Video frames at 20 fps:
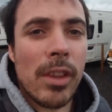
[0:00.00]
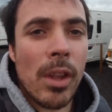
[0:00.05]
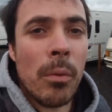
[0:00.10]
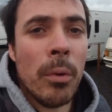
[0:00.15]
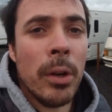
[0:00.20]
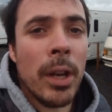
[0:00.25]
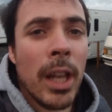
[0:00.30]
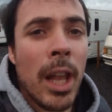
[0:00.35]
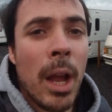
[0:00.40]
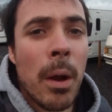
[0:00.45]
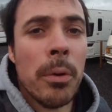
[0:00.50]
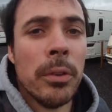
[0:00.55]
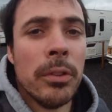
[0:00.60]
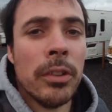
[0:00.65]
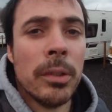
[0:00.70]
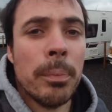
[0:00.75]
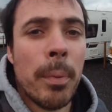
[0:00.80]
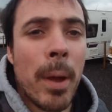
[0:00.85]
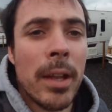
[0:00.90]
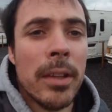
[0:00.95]
would allow us
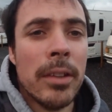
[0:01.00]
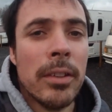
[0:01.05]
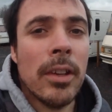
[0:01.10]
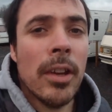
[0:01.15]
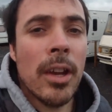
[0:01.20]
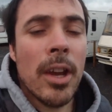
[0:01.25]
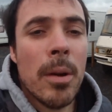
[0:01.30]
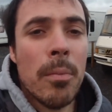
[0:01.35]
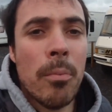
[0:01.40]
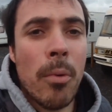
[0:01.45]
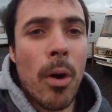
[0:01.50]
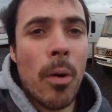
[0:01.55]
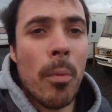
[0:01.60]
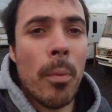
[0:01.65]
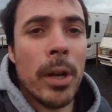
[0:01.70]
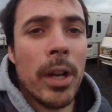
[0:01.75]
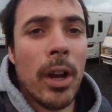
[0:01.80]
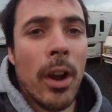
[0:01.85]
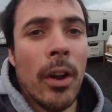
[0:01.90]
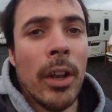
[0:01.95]
to spend more
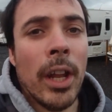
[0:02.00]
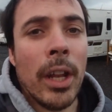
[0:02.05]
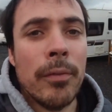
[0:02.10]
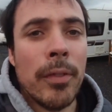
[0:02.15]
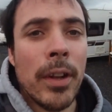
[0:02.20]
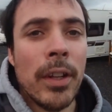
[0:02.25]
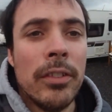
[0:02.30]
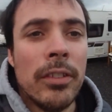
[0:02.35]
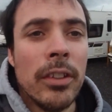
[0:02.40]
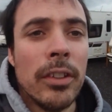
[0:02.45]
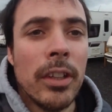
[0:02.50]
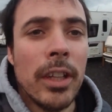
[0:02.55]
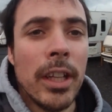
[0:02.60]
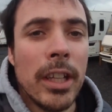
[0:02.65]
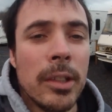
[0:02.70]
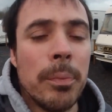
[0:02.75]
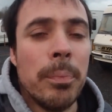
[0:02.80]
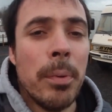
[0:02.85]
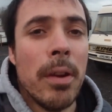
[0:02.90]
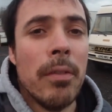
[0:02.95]
money on adventures and
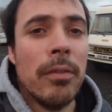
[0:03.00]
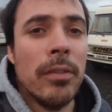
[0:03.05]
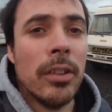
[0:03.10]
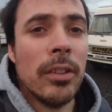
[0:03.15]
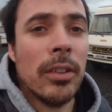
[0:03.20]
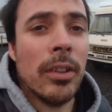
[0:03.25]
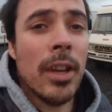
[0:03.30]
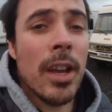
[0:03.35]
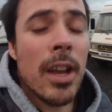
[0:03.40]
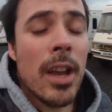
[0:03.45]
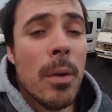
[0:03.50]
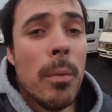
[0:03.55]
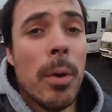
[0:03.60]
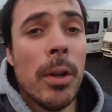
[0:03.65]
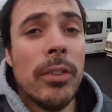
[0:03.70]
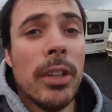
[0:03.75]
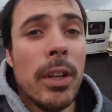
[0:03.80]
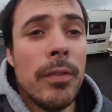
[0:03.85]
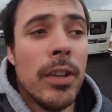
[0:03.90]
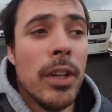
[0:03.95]
experiences,
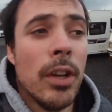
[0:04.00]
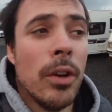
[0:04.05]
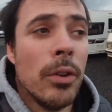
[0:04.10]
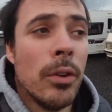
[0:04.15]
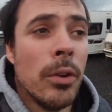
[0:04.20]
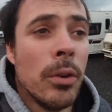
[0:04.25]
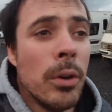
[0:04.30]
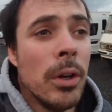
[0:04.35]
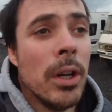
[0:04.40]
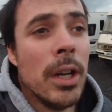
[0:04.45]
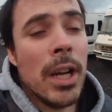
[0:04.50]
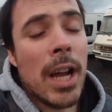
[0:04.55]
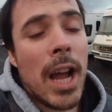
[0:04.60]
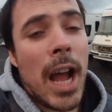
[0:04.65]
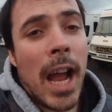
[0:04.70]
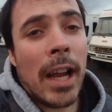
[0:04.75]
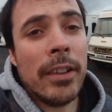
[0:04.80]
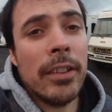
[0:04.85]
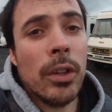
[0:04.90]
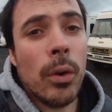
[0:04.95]
which if you don't know,
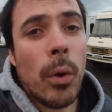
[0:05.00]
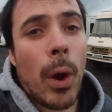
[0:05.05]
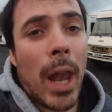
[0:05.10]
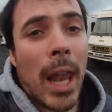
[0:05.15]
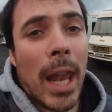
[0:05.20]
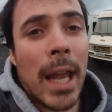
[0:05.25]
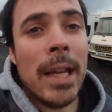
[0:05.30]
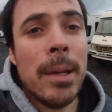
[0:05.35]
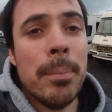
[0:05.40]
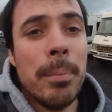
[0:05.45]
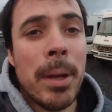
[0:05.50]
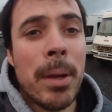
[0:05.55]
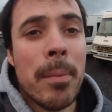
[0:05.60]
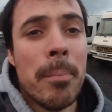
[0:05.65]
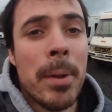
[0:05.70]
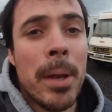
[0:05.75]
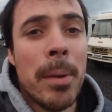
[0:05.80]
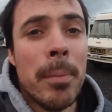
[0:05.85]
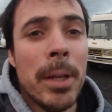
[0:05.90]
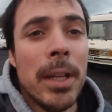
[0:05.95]
I actually quite like being
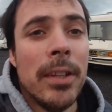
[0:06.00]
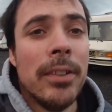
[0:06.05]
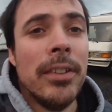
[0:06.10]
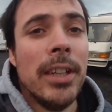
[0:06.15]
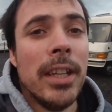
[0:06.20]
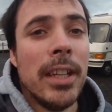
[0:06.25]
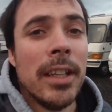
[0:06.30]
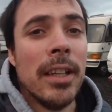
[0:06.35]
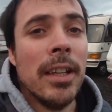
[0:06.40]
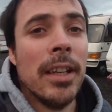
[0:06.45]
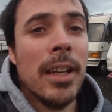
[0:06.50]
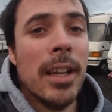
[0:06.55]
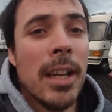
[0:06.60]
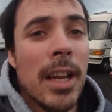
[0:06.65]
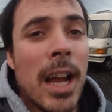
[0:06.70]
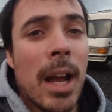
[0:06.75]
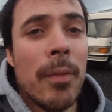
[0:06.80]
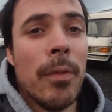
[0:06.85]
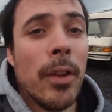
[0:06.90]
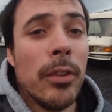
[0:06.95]
minimalistic.
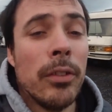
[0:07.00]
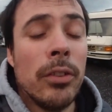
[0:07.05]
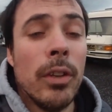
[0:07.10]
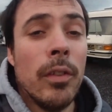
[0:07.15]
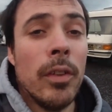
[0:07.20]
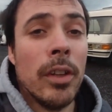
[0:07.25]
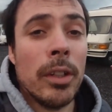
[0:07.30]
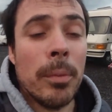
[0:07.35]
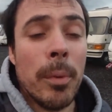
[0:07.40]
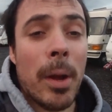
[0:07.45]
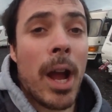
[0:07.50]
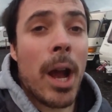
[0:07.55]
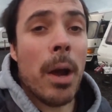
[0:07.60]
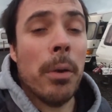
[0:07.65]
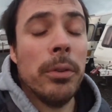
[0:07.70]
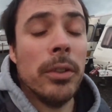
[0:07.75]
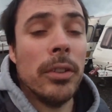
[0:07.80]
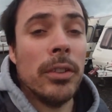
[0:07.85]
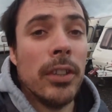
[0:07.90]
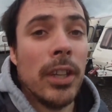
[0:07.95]
I'm not sure if you look at my
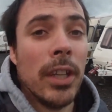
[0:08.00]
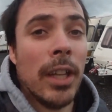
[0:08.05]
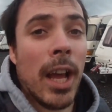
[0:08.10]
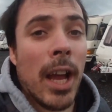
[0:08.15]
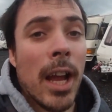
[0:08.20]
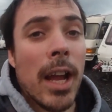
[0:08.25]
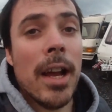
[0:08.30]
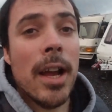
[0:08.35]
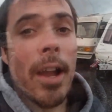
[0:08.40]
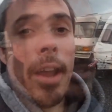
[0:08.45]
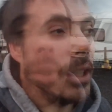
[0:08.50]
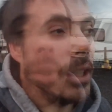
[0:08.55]
house, you'd see that